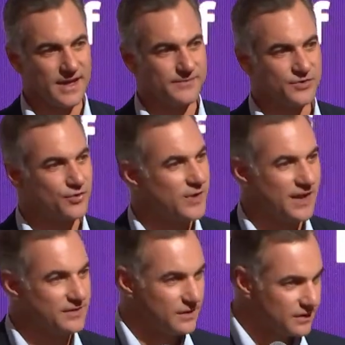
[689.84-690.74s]

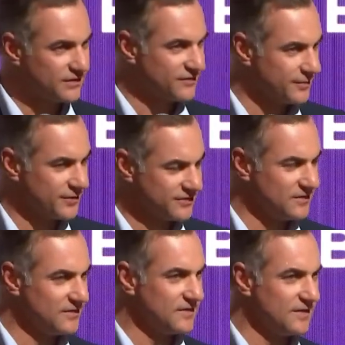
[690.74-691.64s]
create a lot of
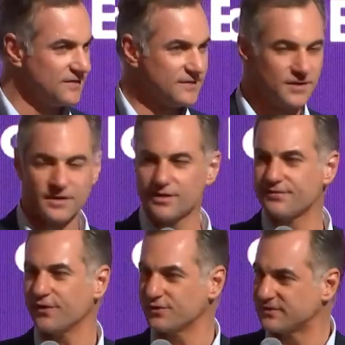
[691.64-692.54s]
opportunities
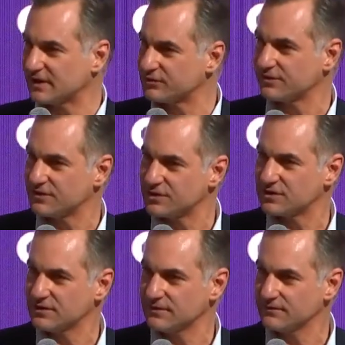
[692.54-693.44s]
for the tech
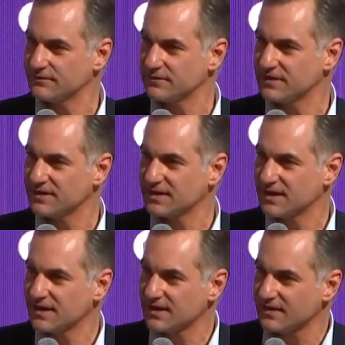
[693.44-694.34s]
transition.
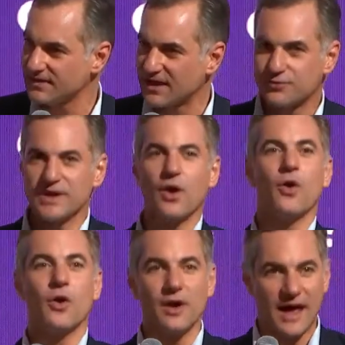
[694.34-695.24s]
That we
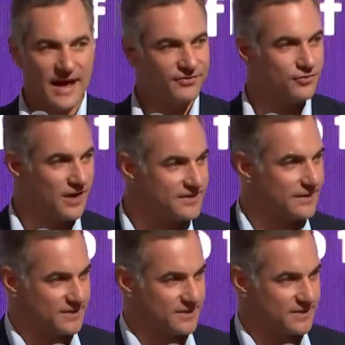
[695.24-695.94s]
all have to adapt